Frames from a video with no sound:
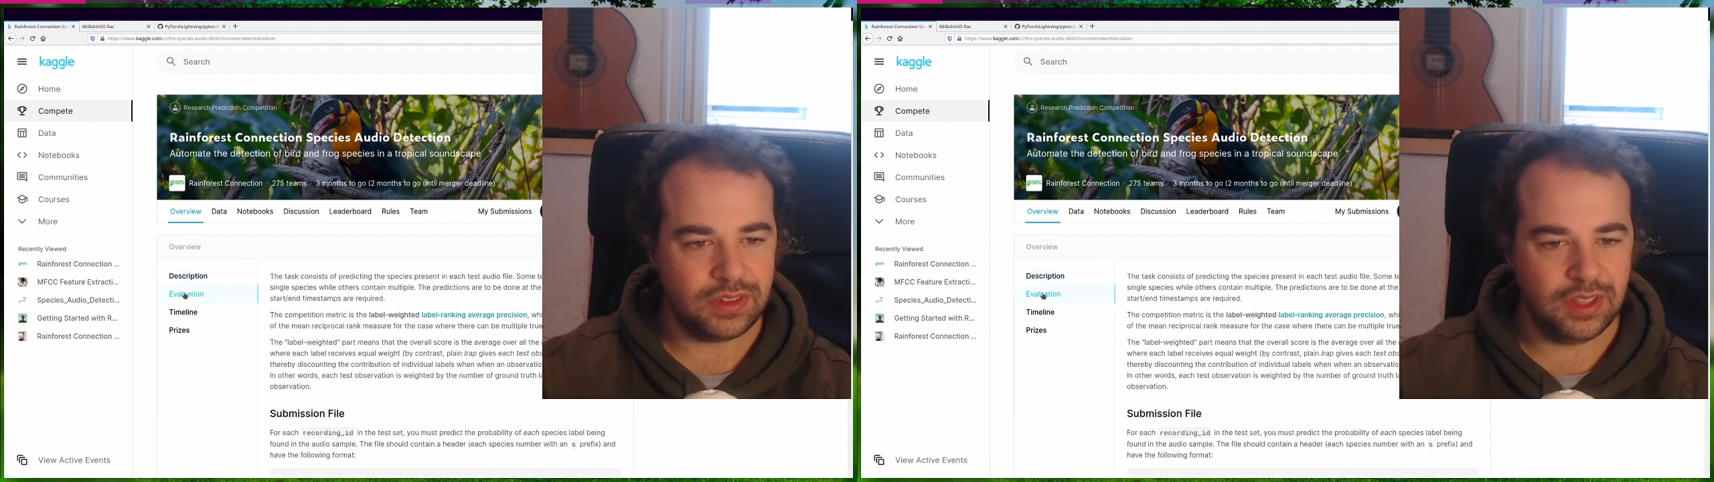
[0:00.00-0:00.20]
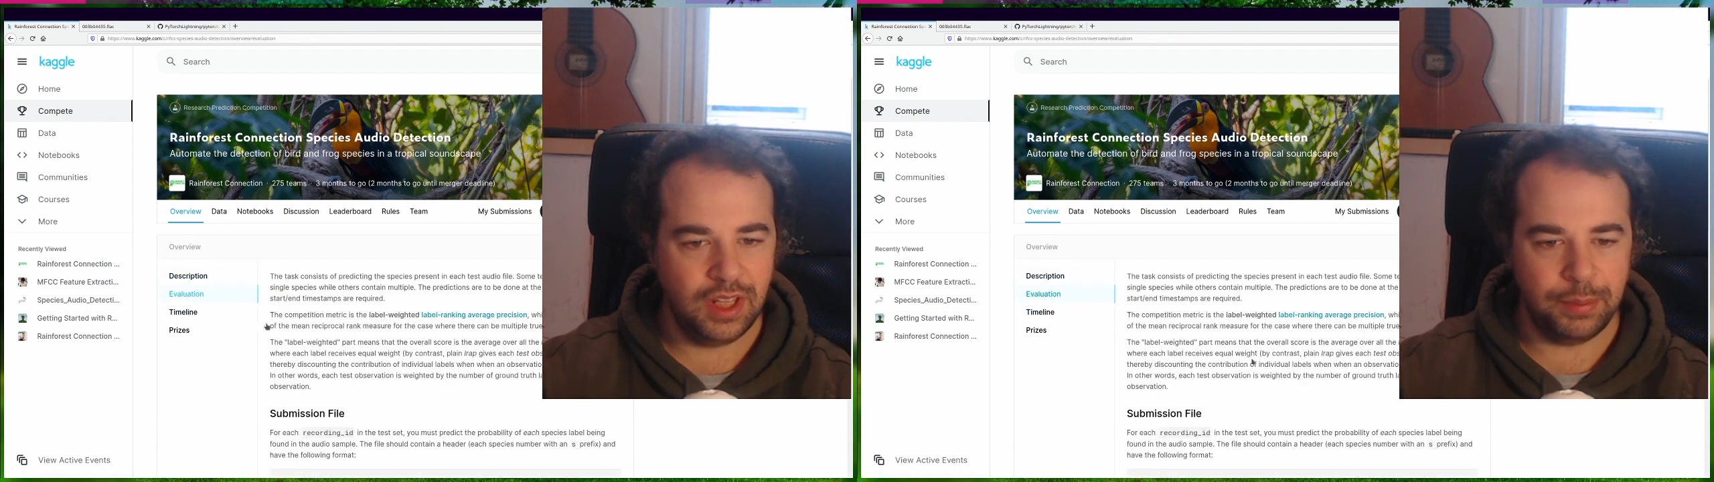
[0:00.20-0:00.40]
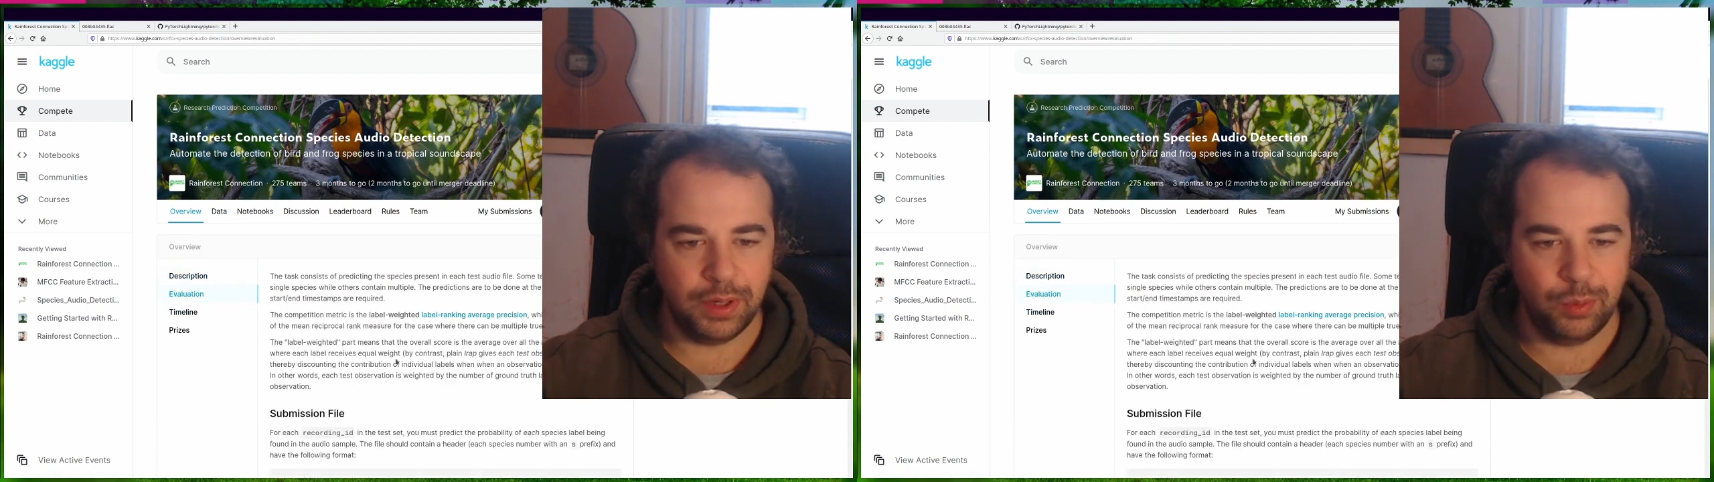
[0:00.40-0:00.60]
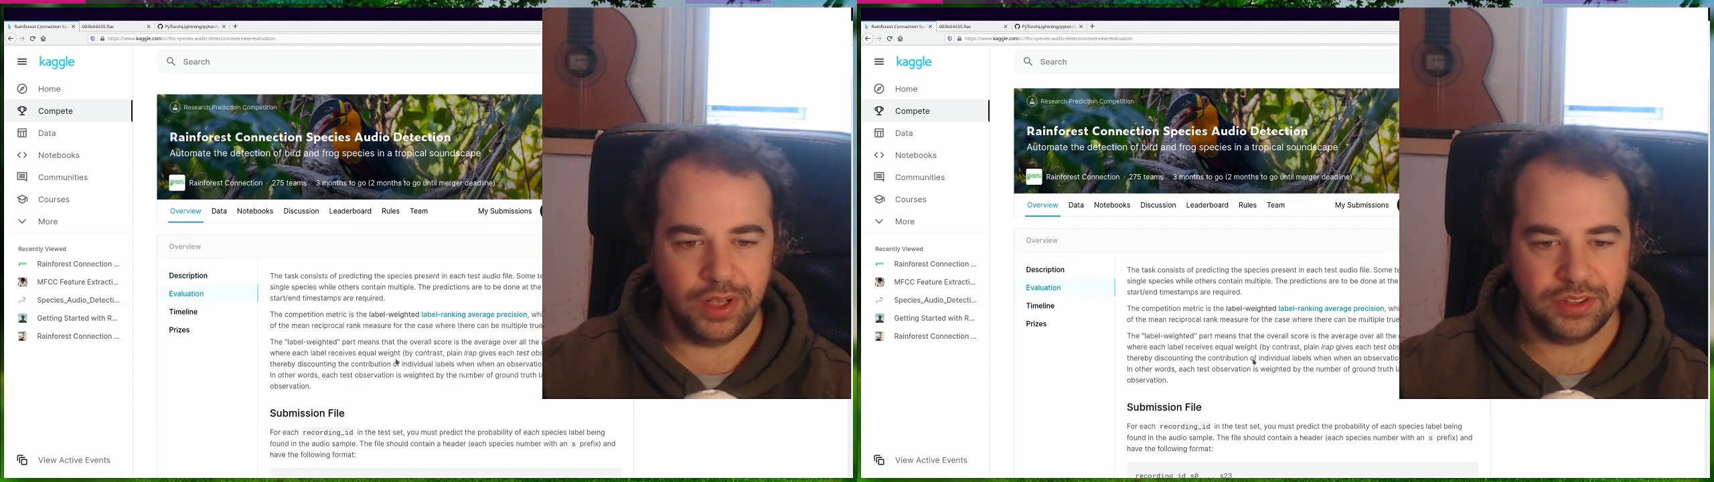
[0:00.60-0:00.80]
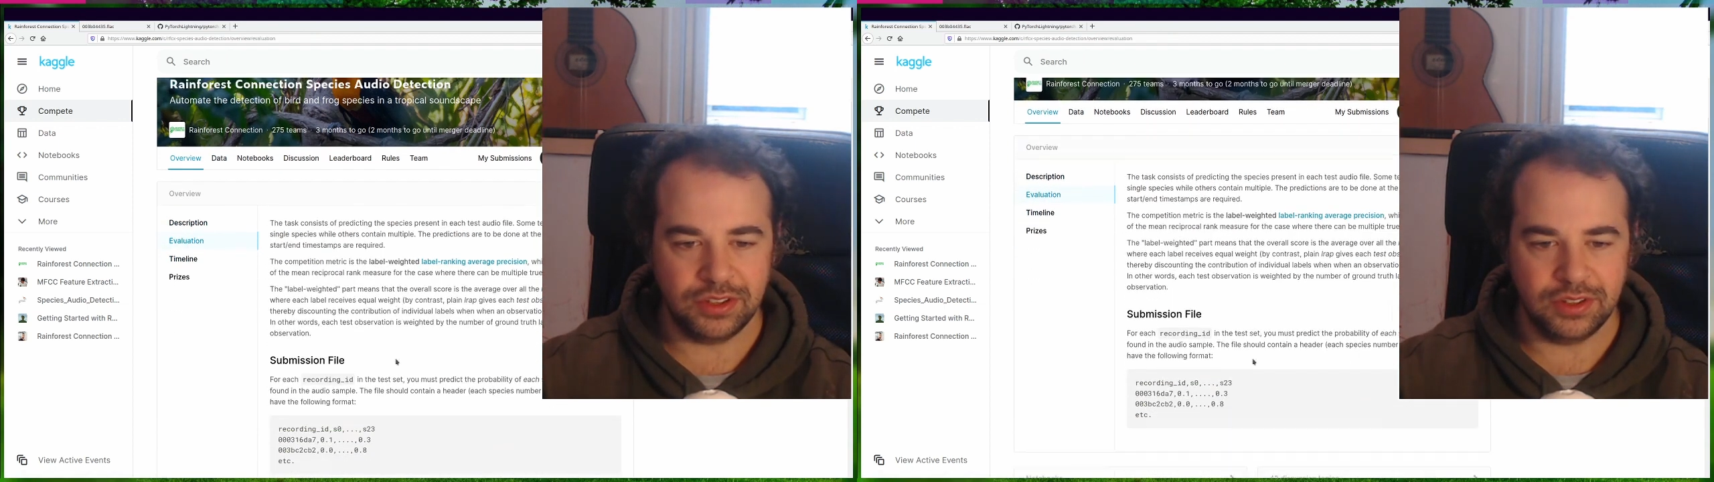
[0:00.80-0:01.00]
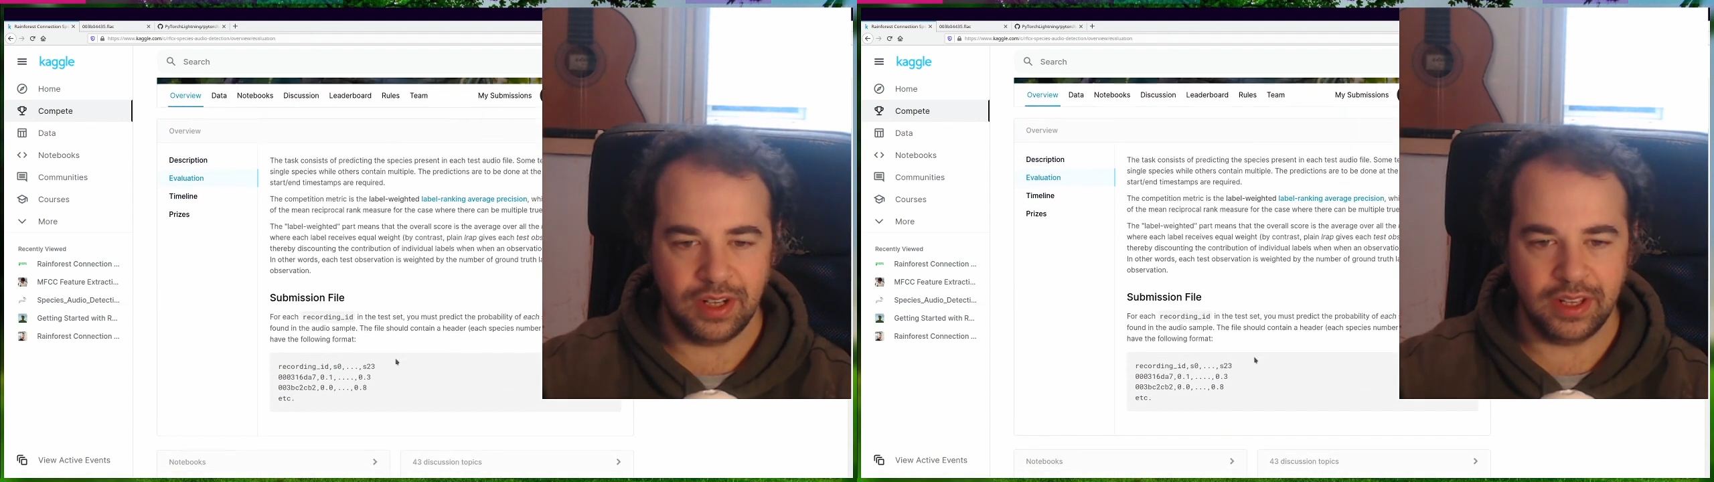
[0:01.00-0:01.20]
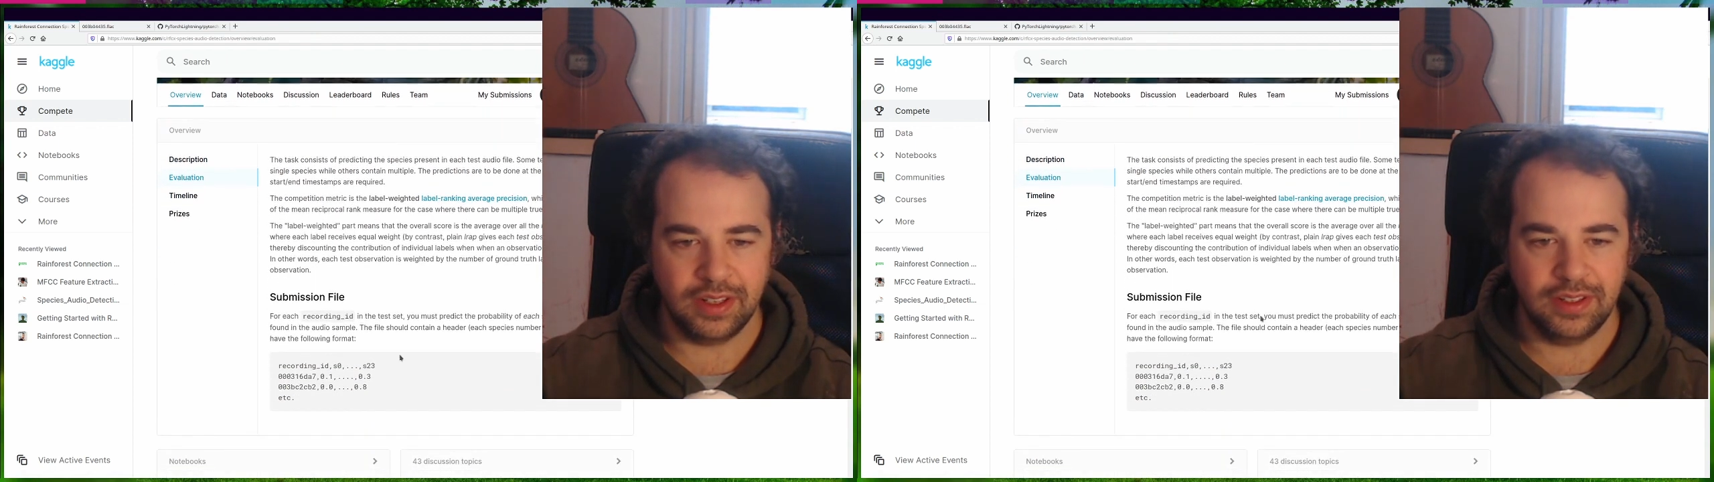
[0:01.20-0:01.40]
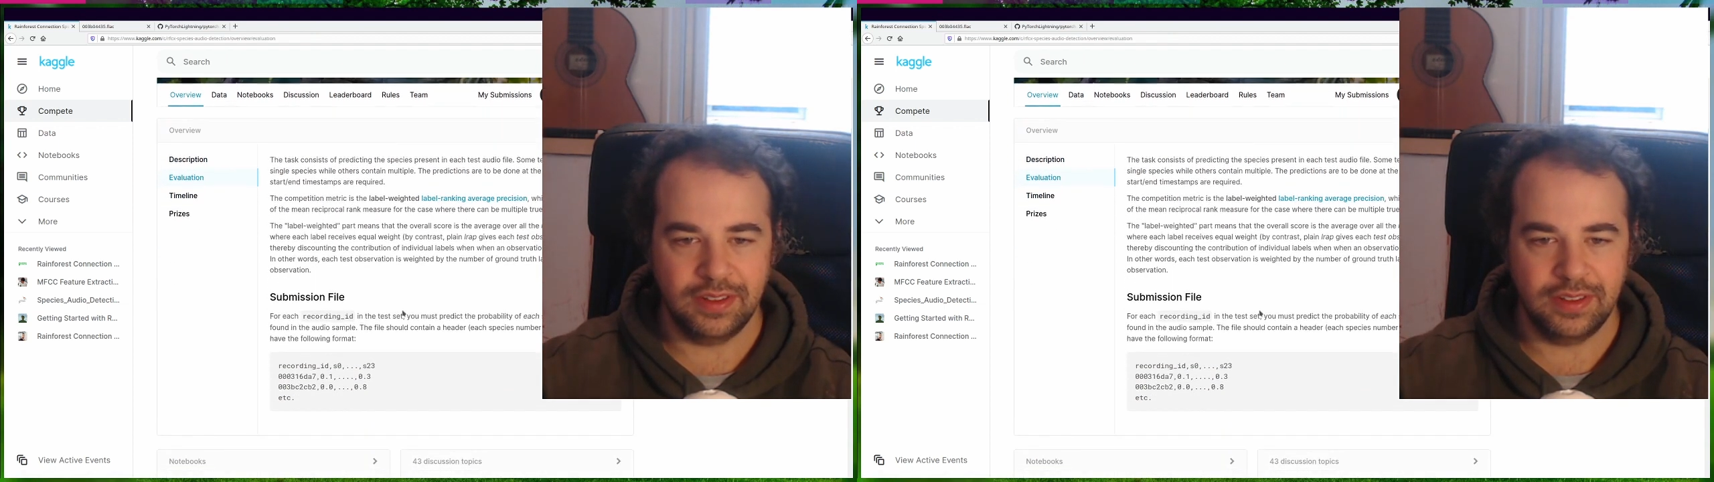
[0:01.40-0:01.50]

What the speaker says: evaluation. Like